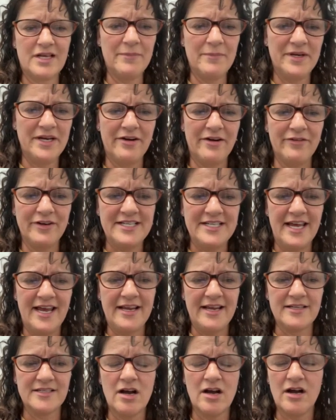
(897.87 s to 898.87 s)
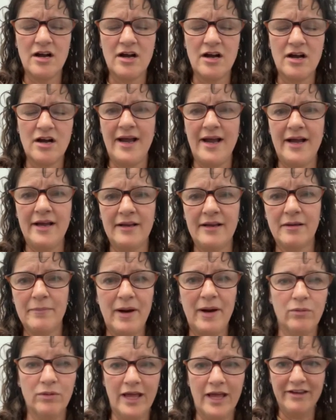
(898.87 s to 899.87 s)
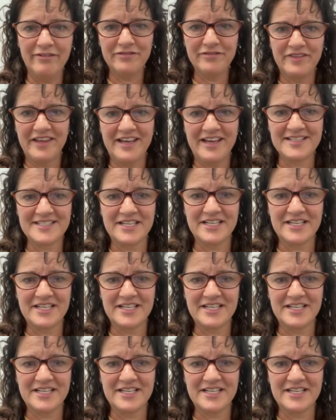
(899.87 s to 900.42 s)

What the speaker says: in every day and talking to Matt about life things.